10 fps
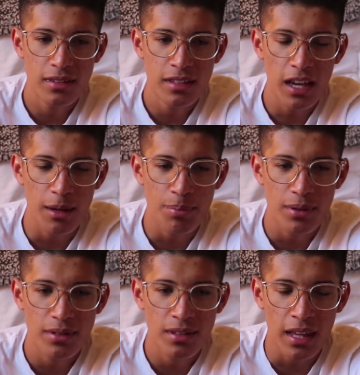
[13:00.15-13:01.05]
tape,
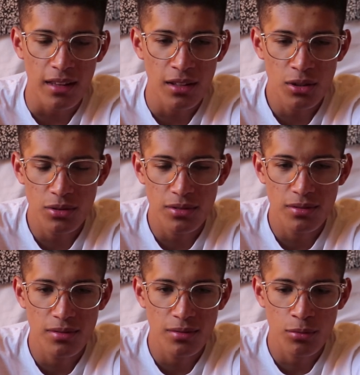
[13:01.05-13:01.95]
like a little
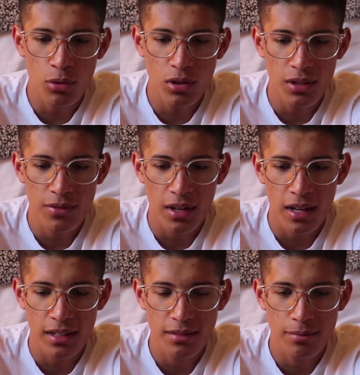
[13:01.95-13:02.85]
roll
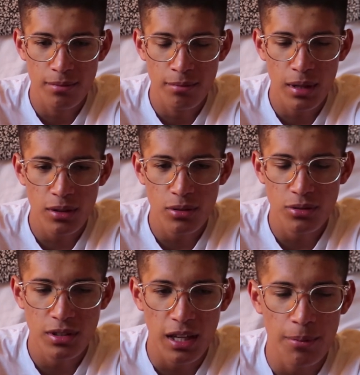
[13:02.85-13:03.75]
of
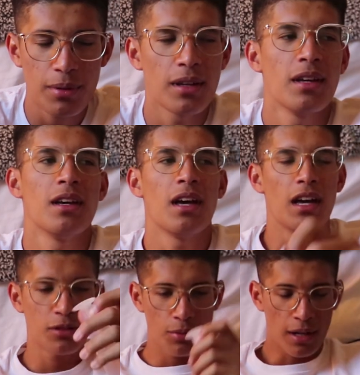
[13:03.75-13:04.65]
medical tape as